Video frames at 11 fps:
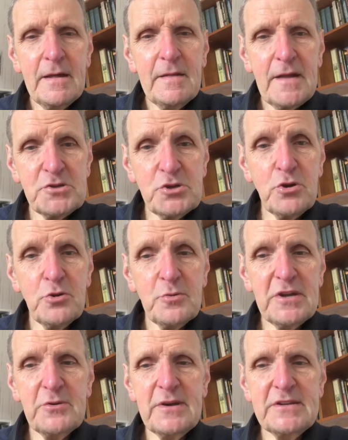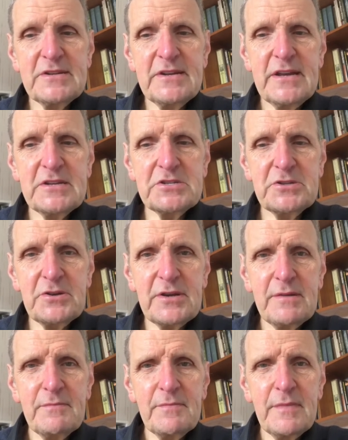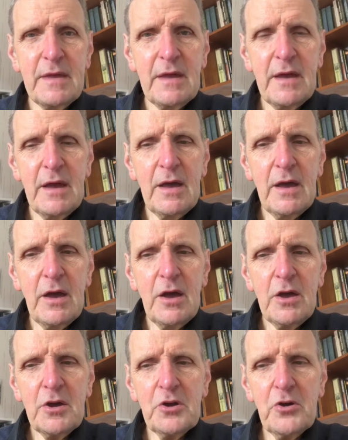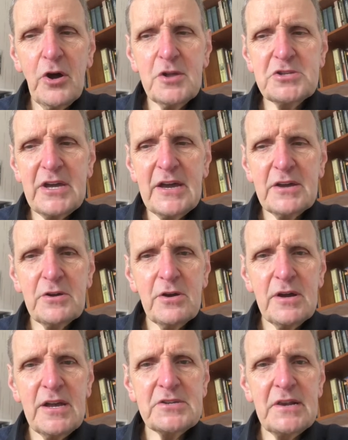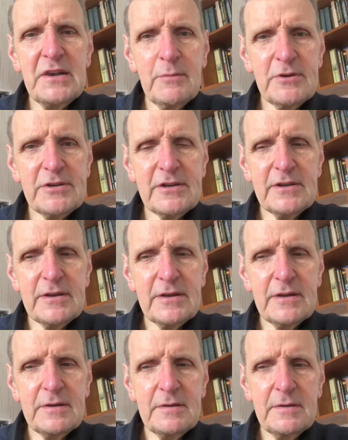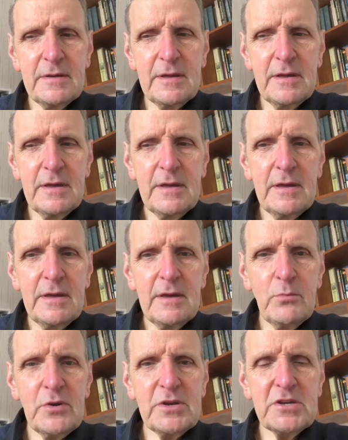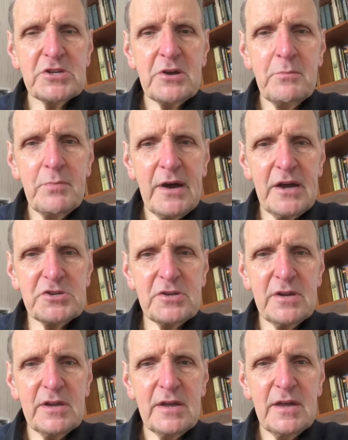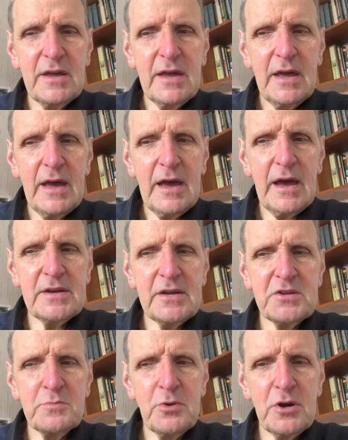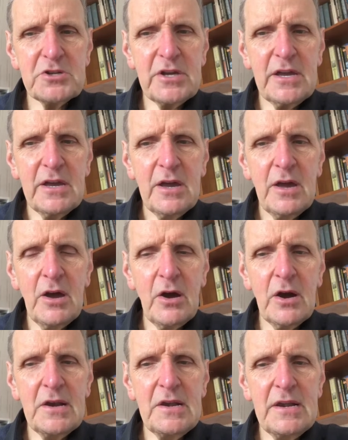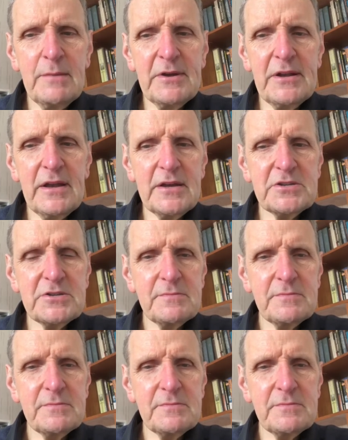That's a good way to end today's study. God's anger is limited, but his compassion and his mercy are limitless.